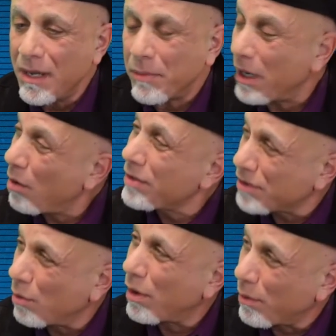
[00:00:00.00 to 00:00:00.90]
but I
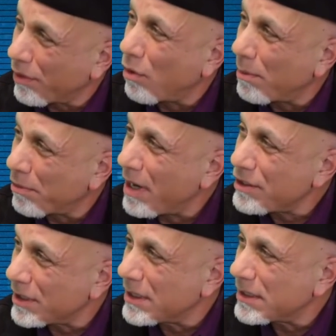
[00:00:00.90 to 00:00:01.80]
also work with
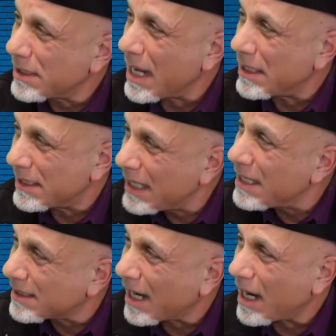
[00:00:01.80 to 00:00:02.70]
corporations and
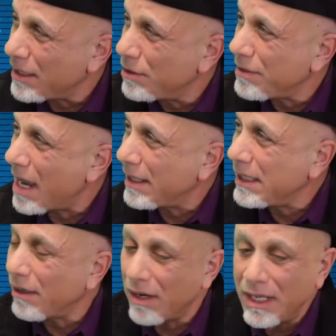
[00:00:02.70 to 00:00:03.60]
cities like I do down
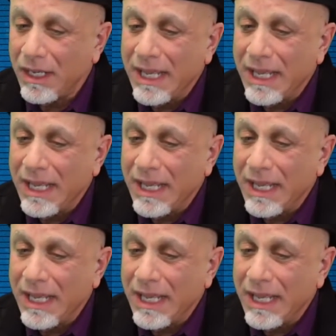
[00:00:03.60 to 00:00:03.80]
here.